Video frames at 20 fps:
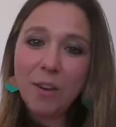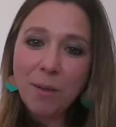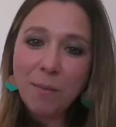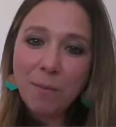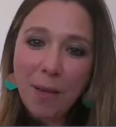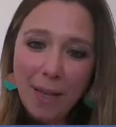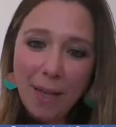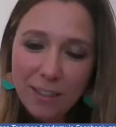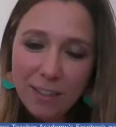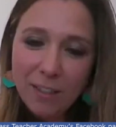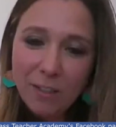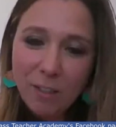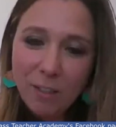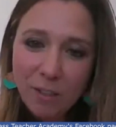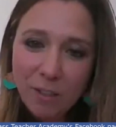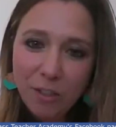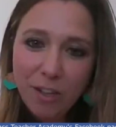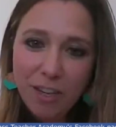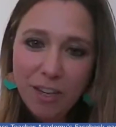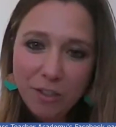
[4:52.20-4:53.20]
going back
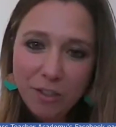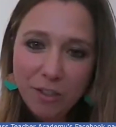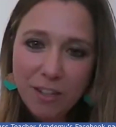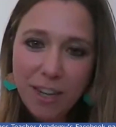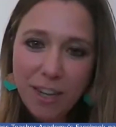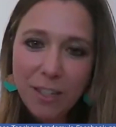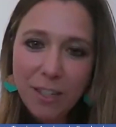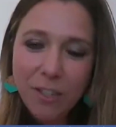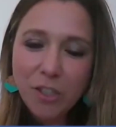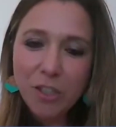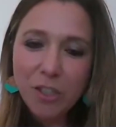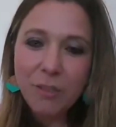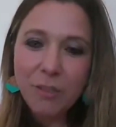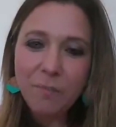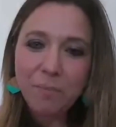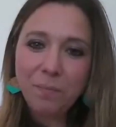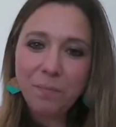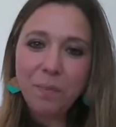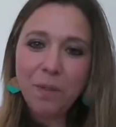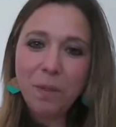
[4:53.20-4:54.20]
to
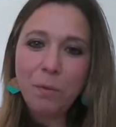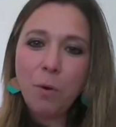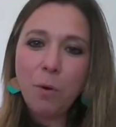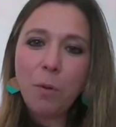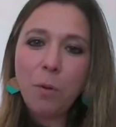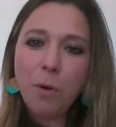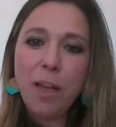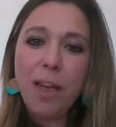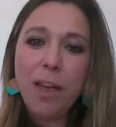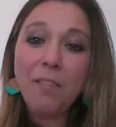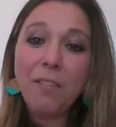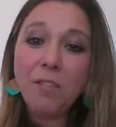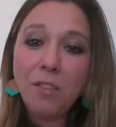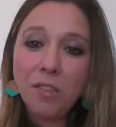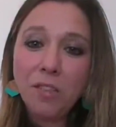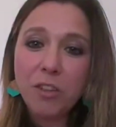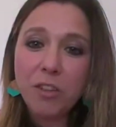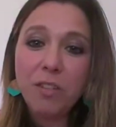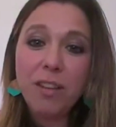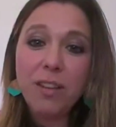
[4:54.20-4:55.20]
education, what we have
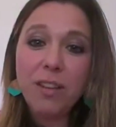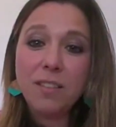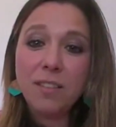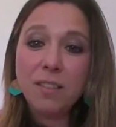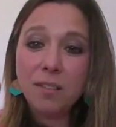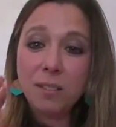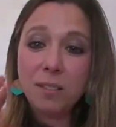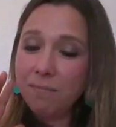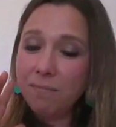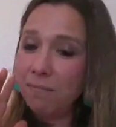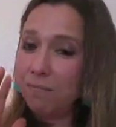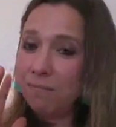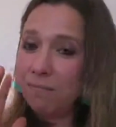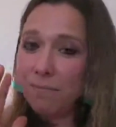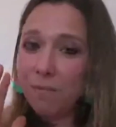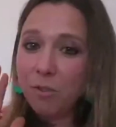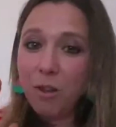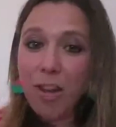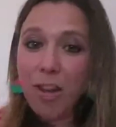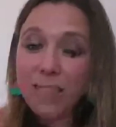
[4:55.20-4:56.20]
to do is
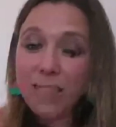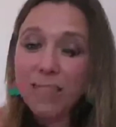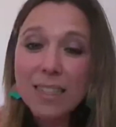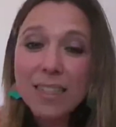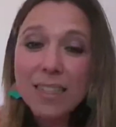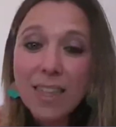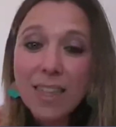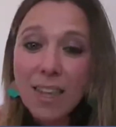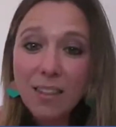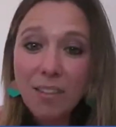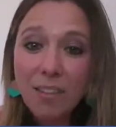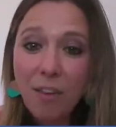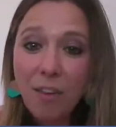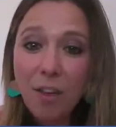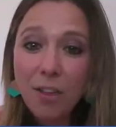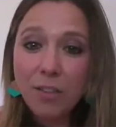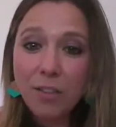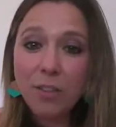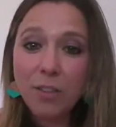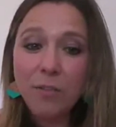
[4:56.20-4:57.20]
to understand,
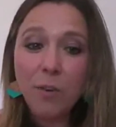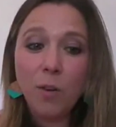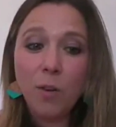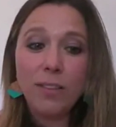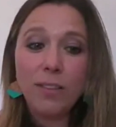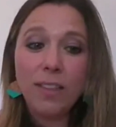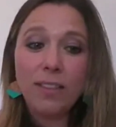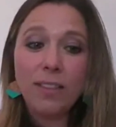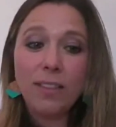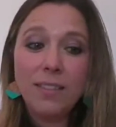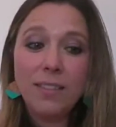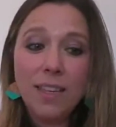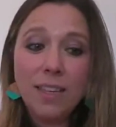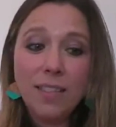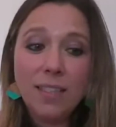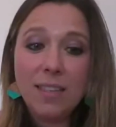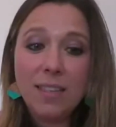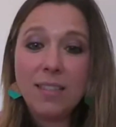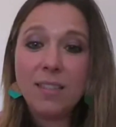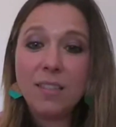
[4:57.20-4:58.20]
first of all, that
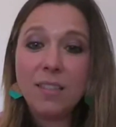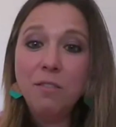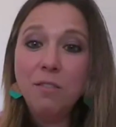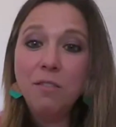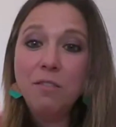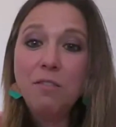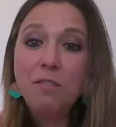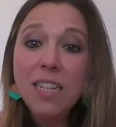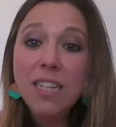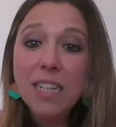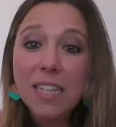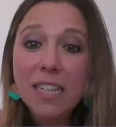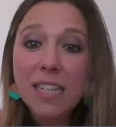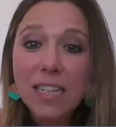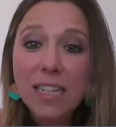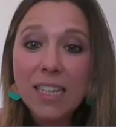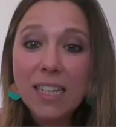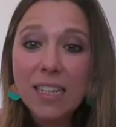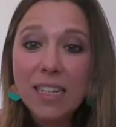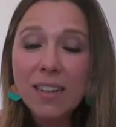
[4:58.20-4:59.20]
this is
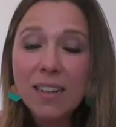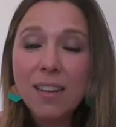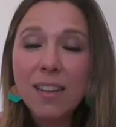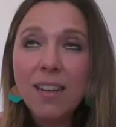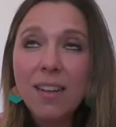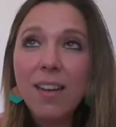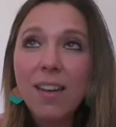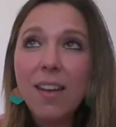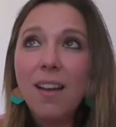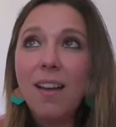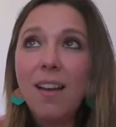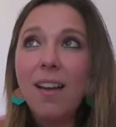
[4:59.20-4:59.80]
really